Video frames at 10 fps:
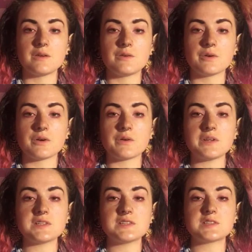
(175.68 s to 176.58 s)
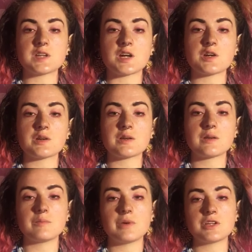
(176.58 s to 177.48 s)
We're going to start
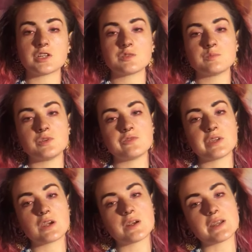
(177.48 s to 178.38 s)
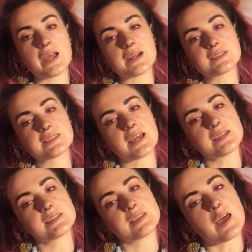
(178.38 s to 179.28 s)
by just moving our neck side to
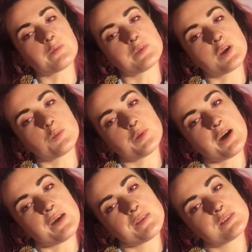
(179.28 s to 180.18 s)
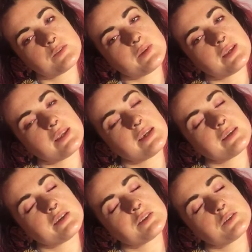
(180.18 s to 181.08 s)
side with our breath. So
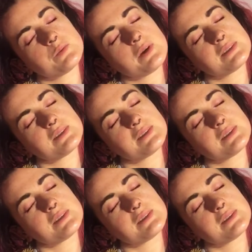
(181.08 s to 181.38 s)
inhaling to one